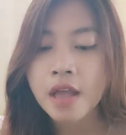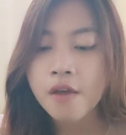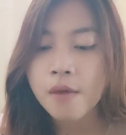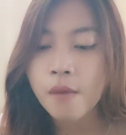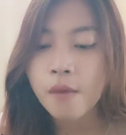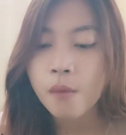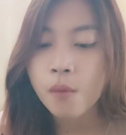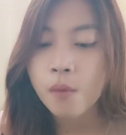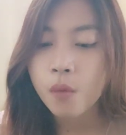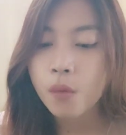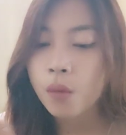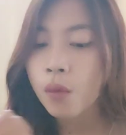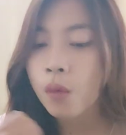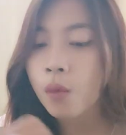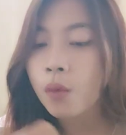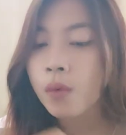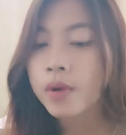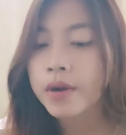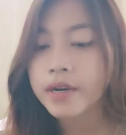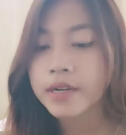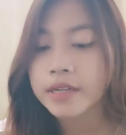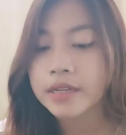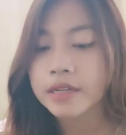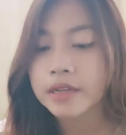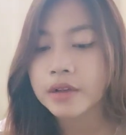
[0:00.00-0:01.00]

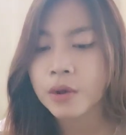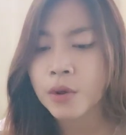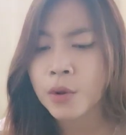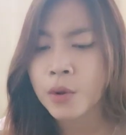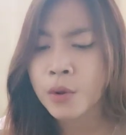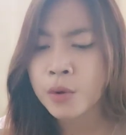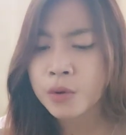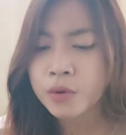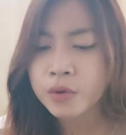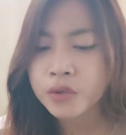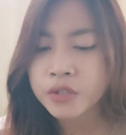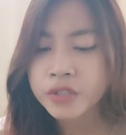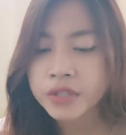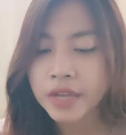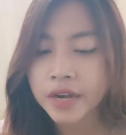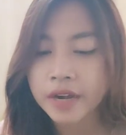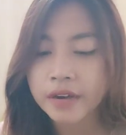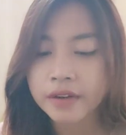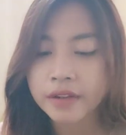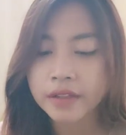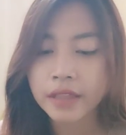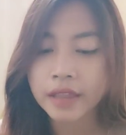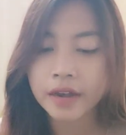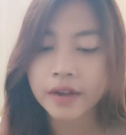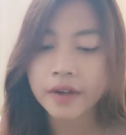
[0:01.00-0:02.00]
who share
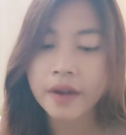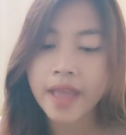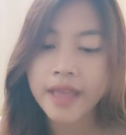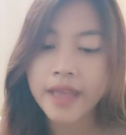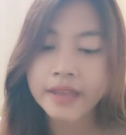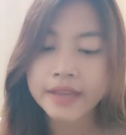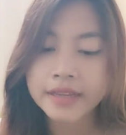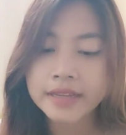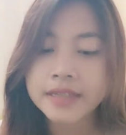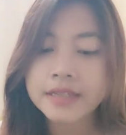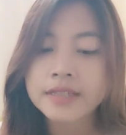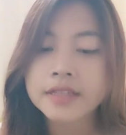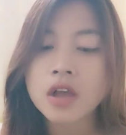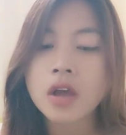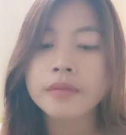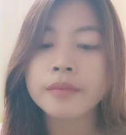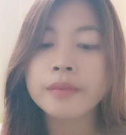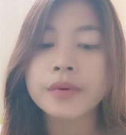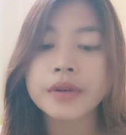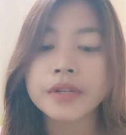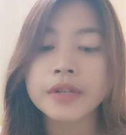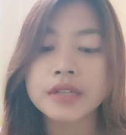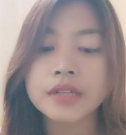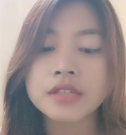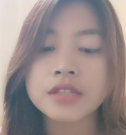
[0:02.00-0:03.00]
their ideas on
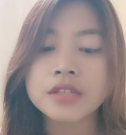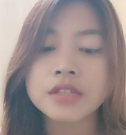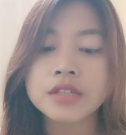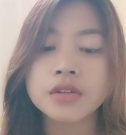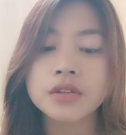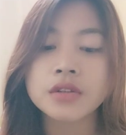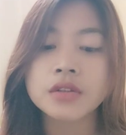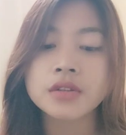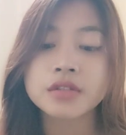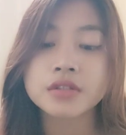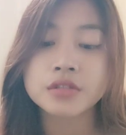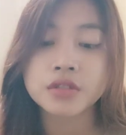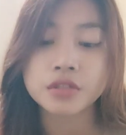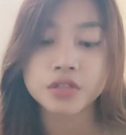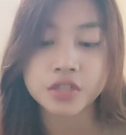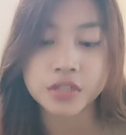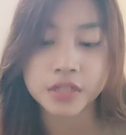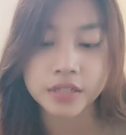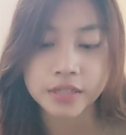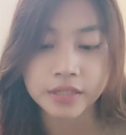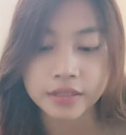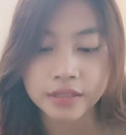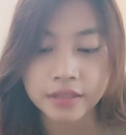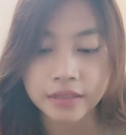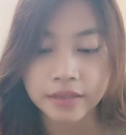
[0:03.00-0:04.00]
British
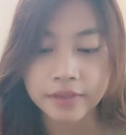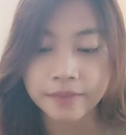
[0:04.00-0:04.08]
society.